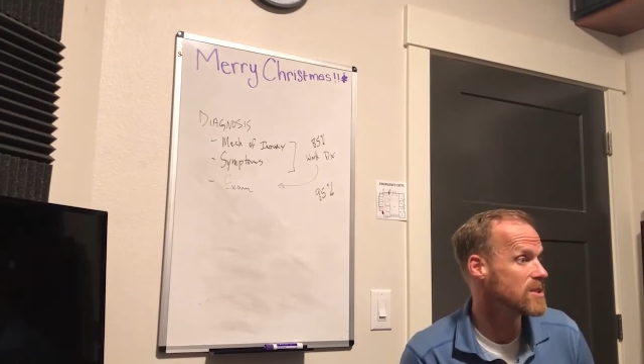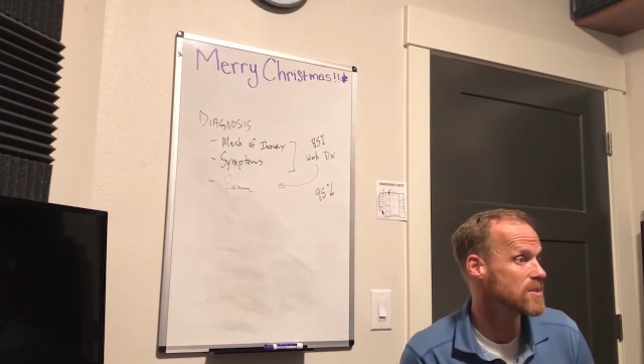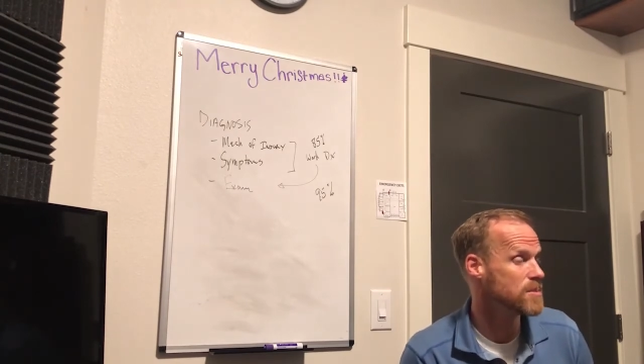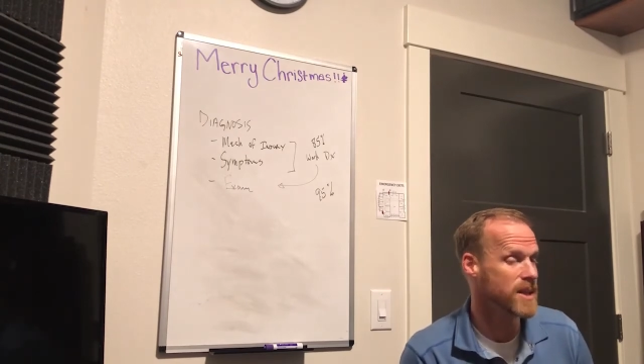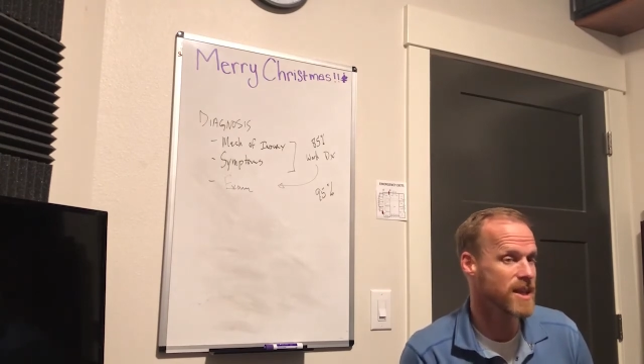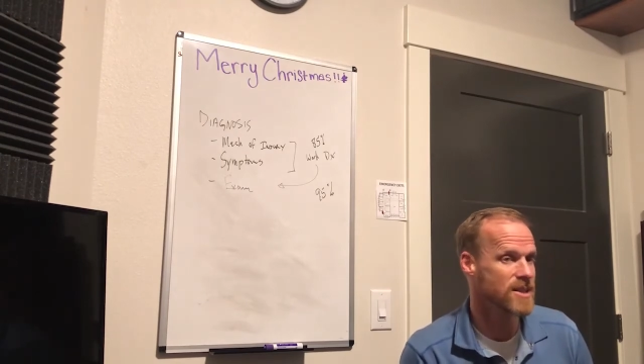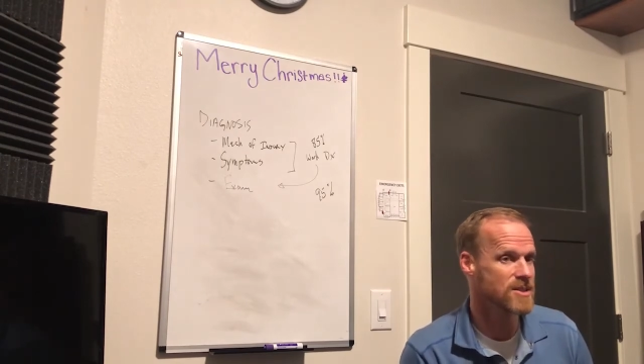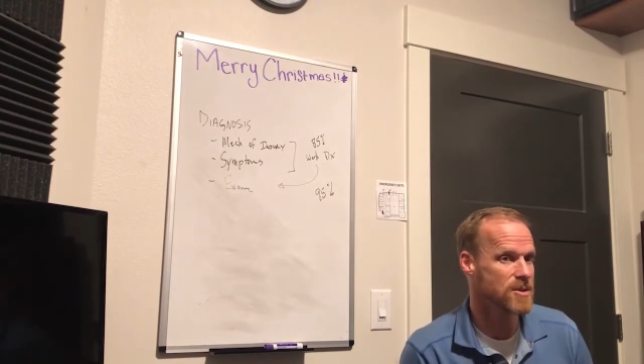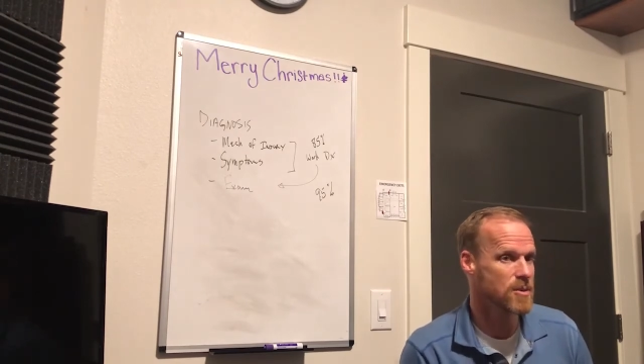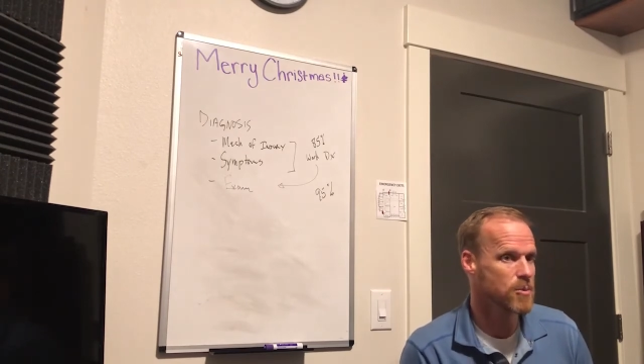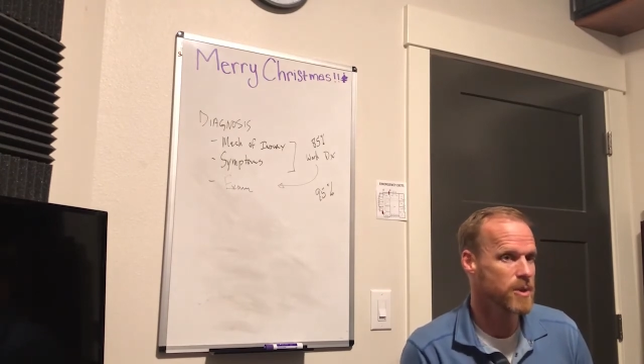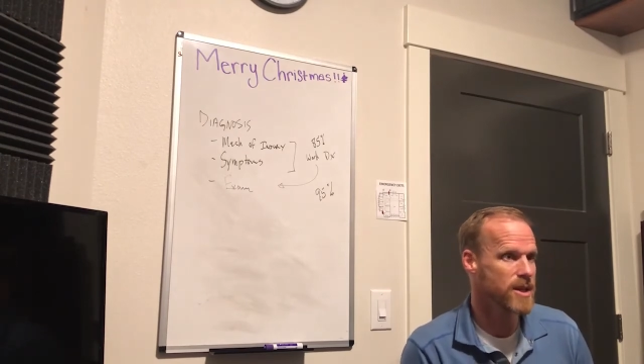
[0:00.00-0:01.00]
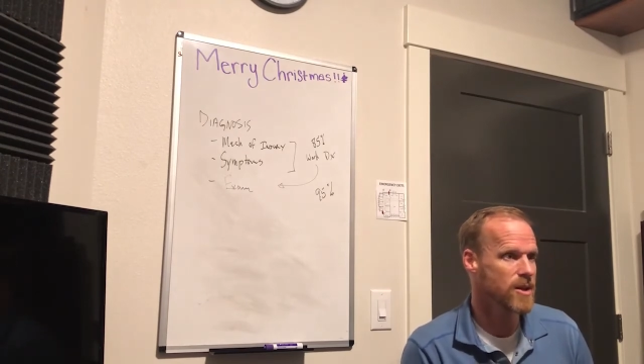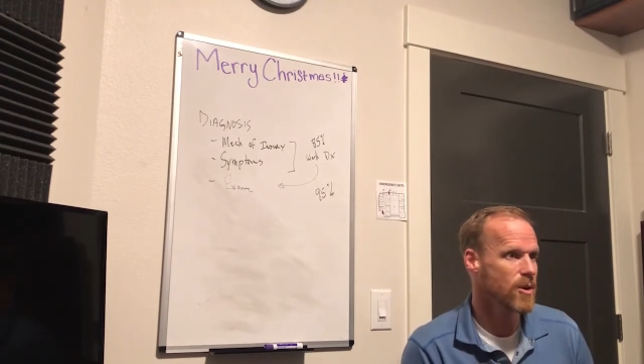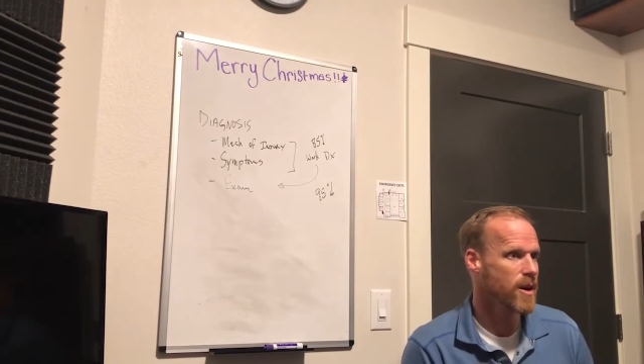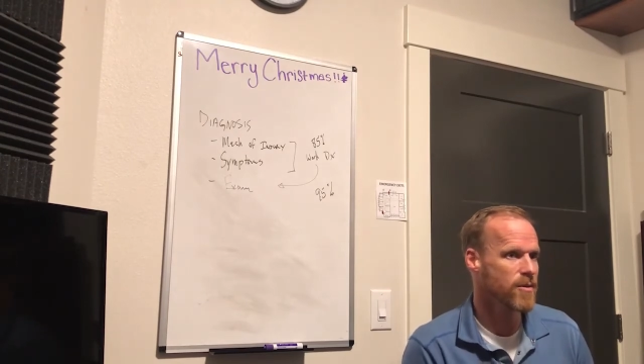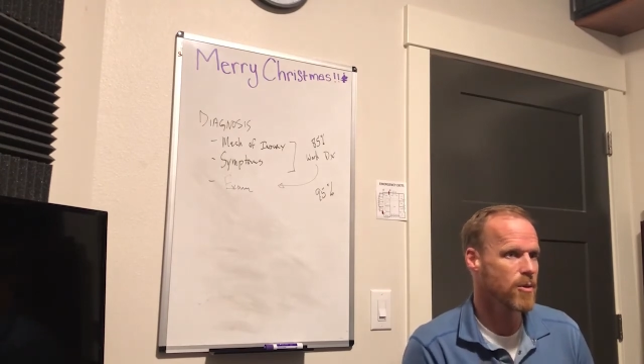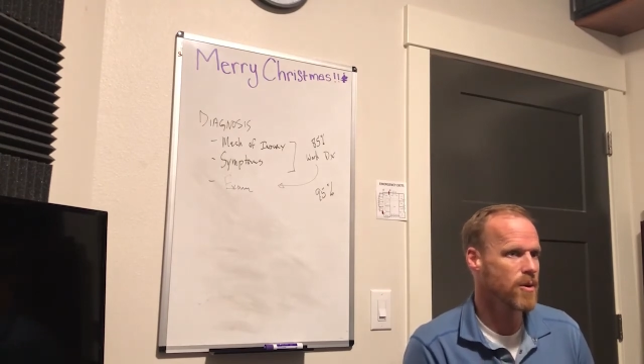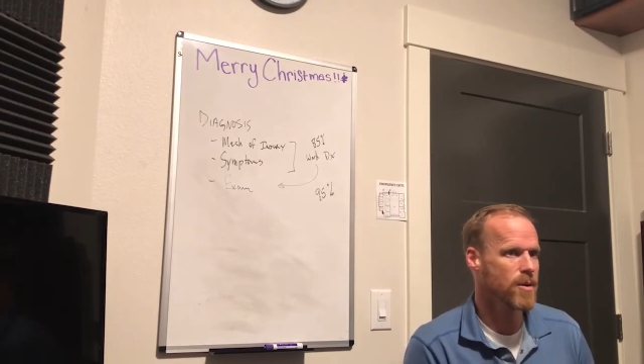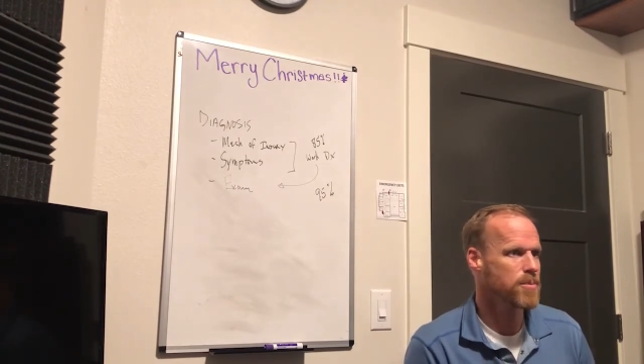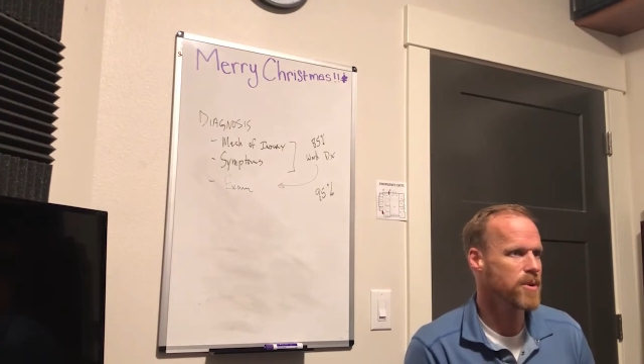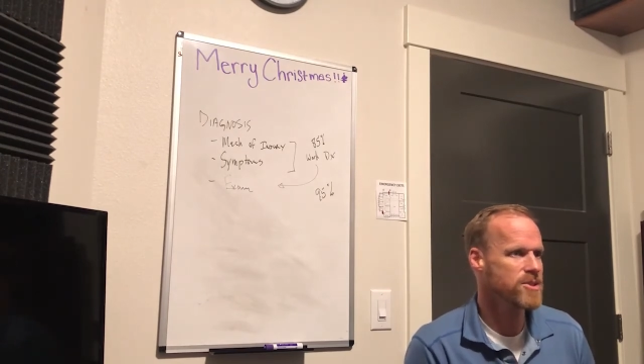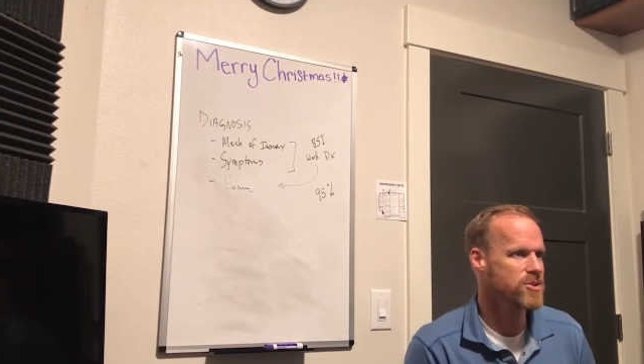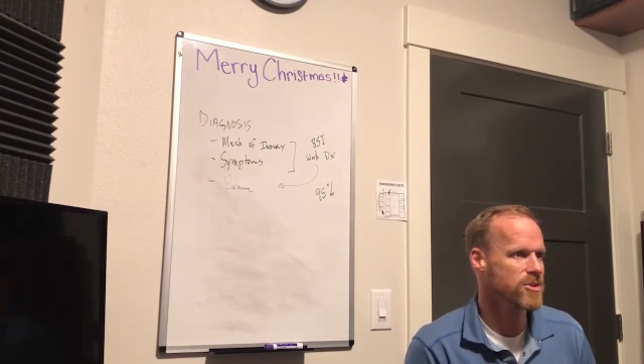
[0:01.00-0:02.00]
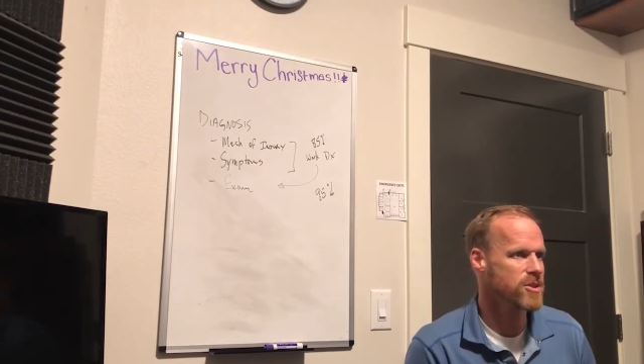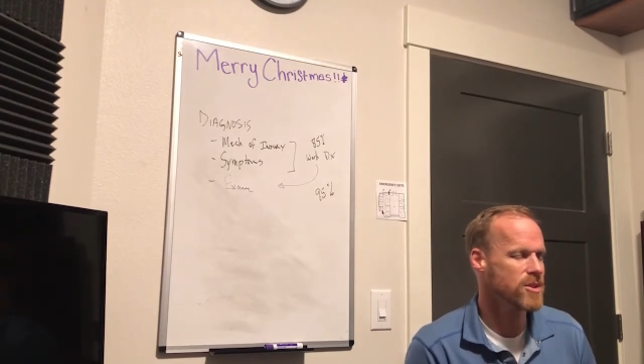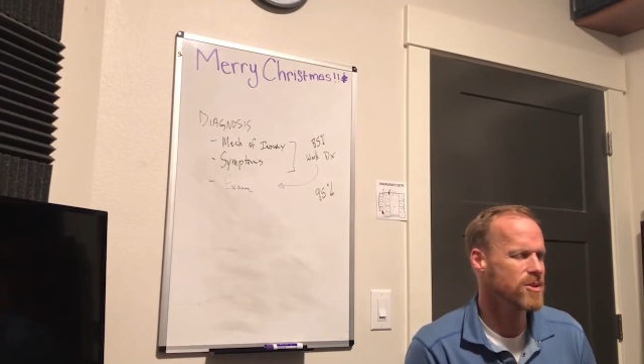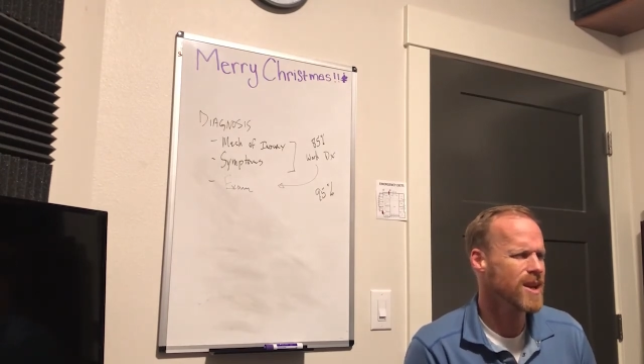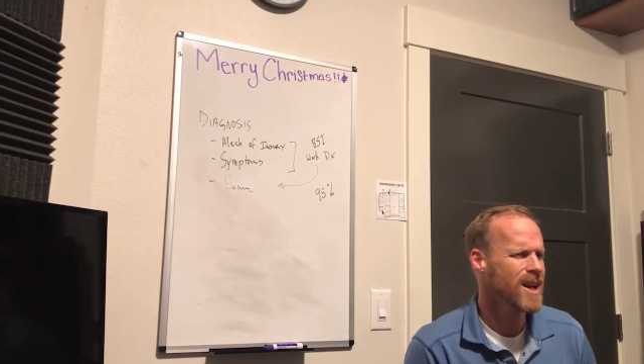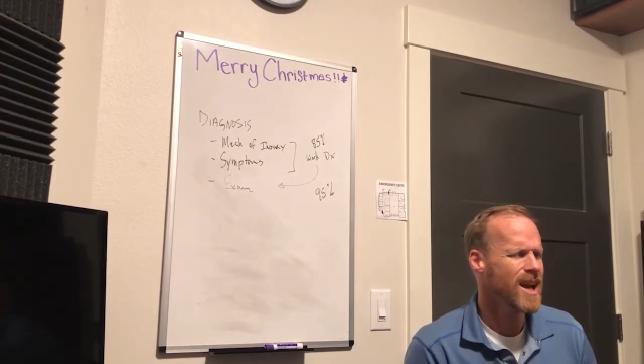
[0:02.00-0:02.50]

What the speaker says: because we don't ever want to pressure you.